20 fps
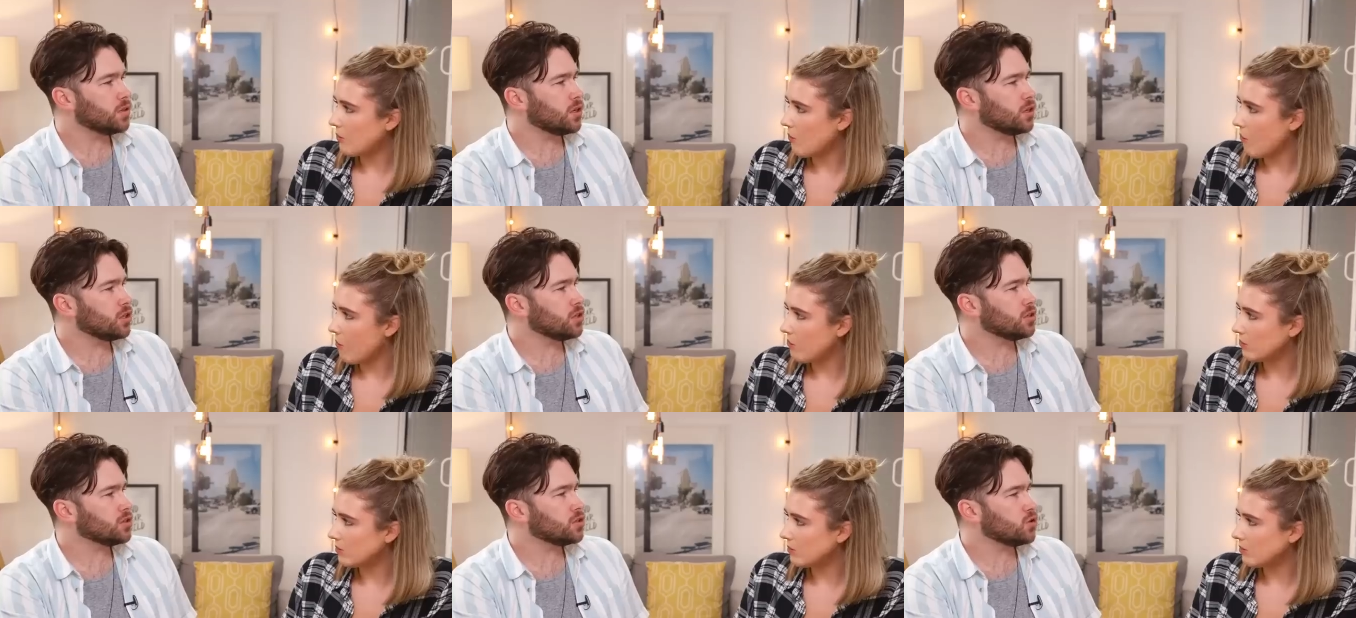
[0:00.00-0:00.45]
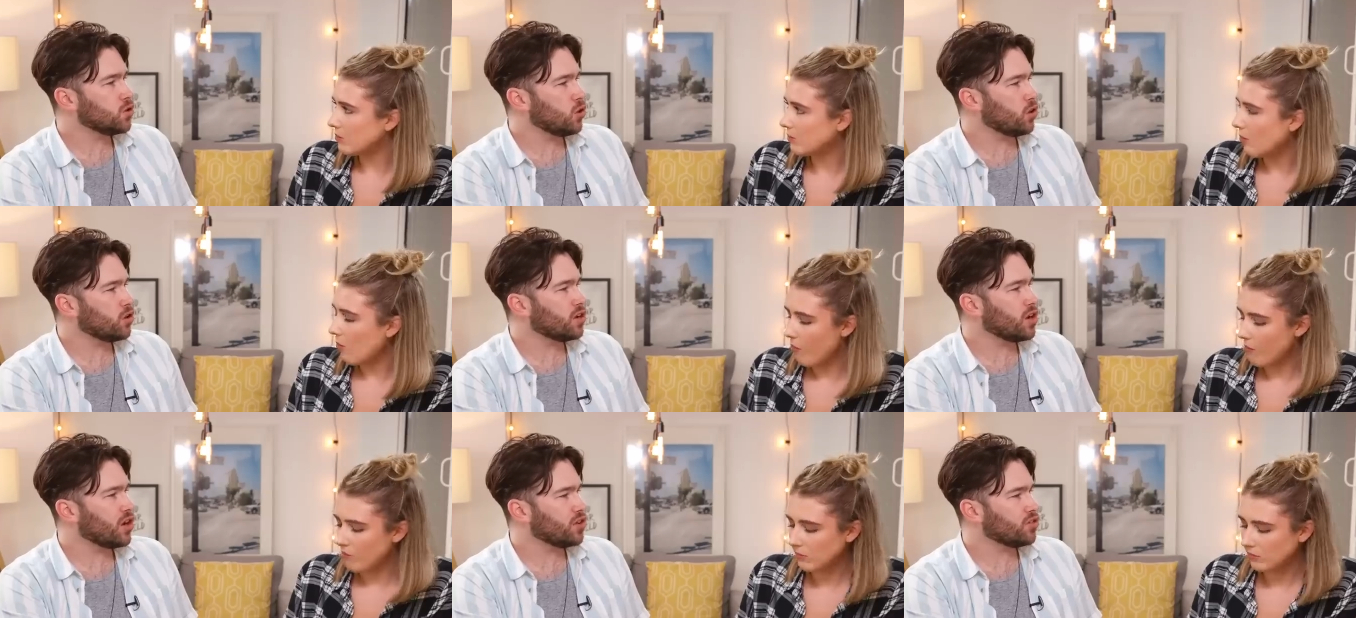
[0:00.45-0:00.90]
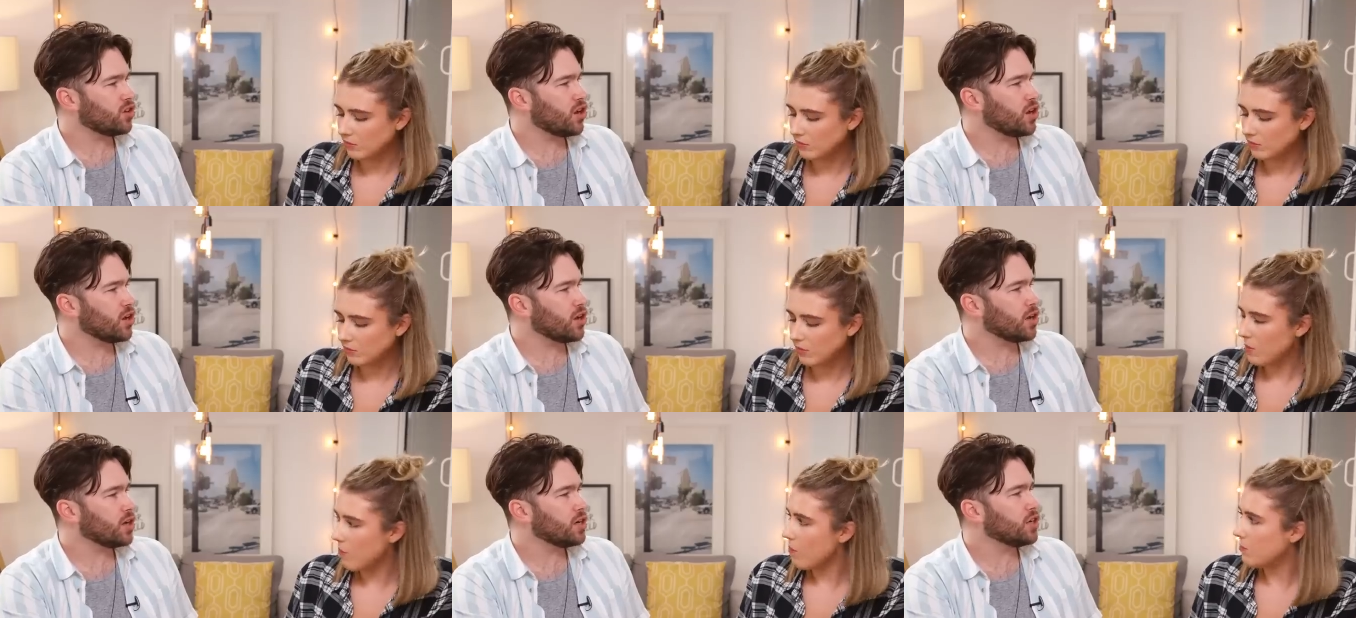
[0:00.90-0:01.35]
Speaker 1: It's not
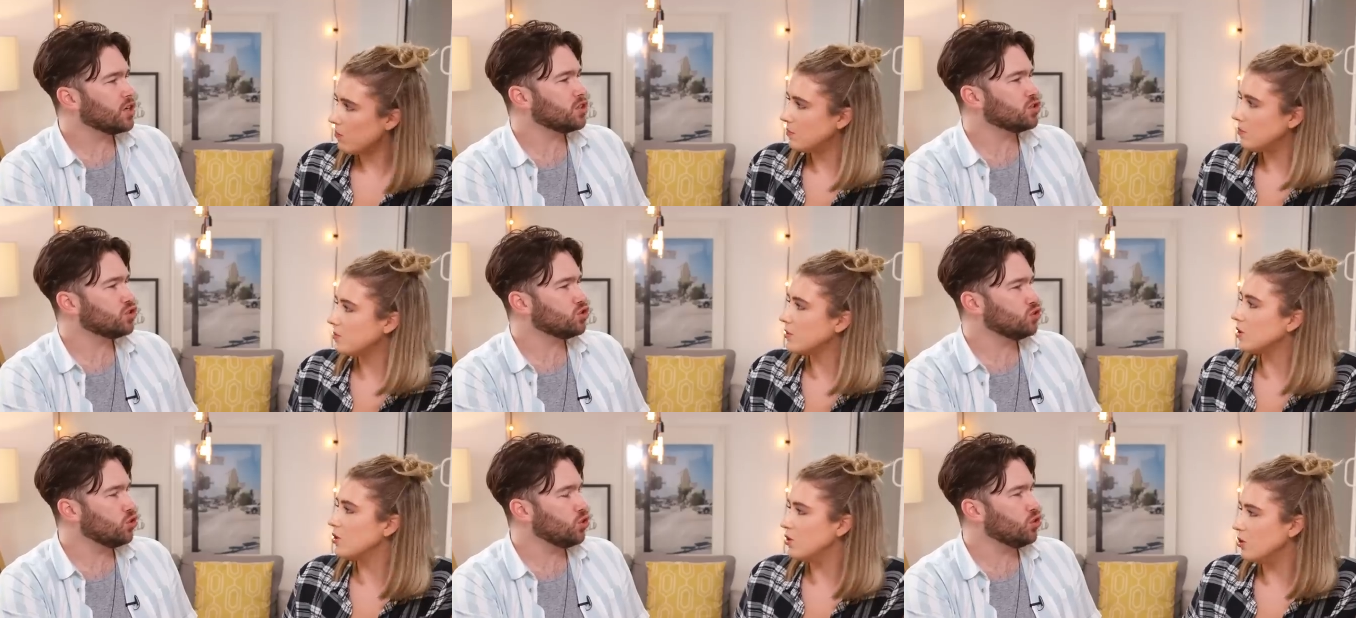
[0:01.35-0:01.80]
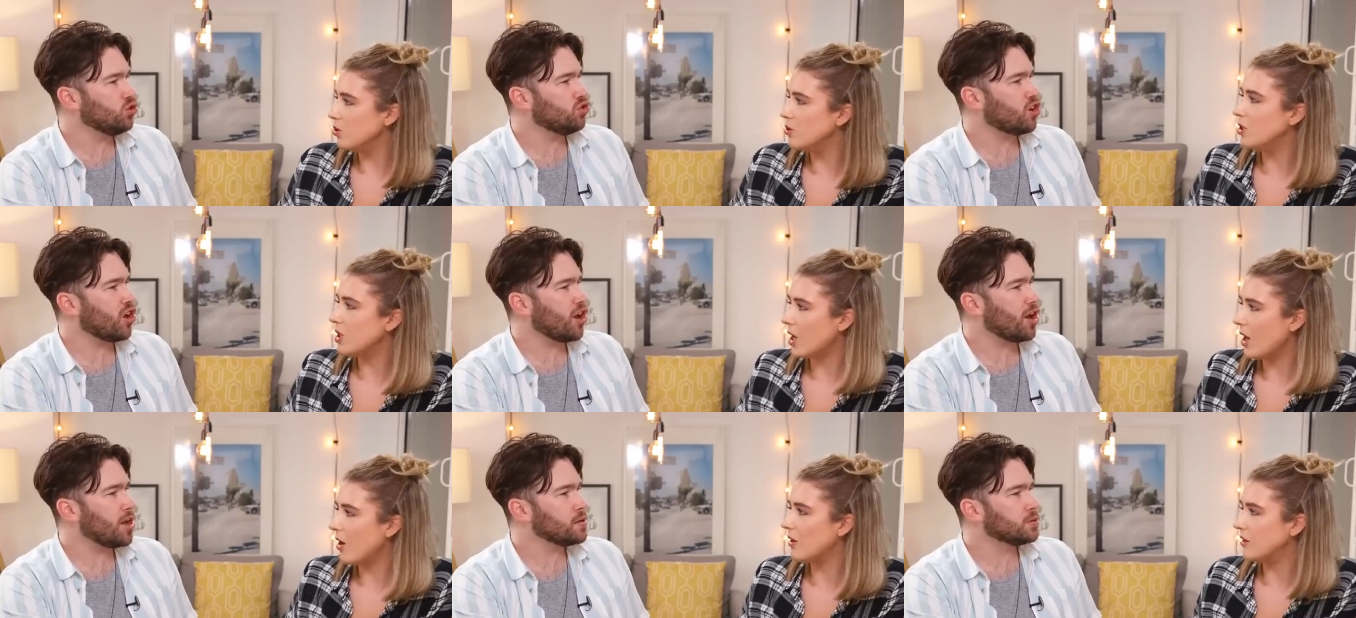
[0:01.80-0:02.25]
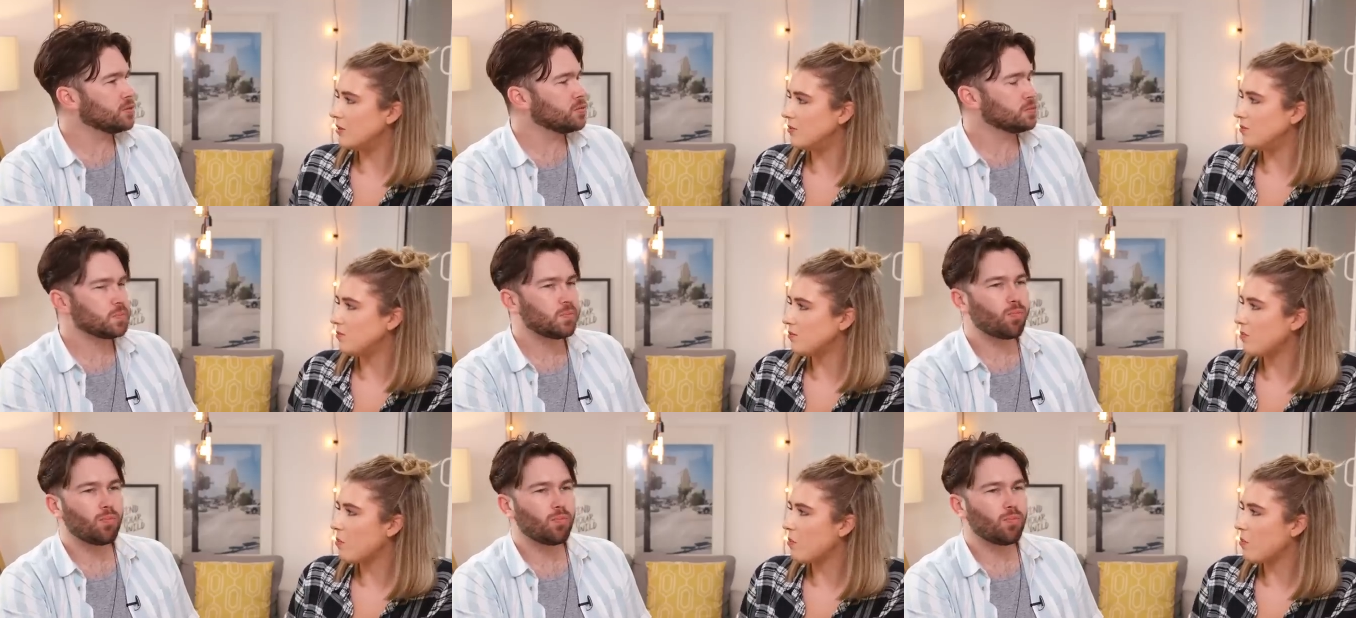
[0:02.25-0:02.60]
Nutella. It's, it's Nutella. Nutella.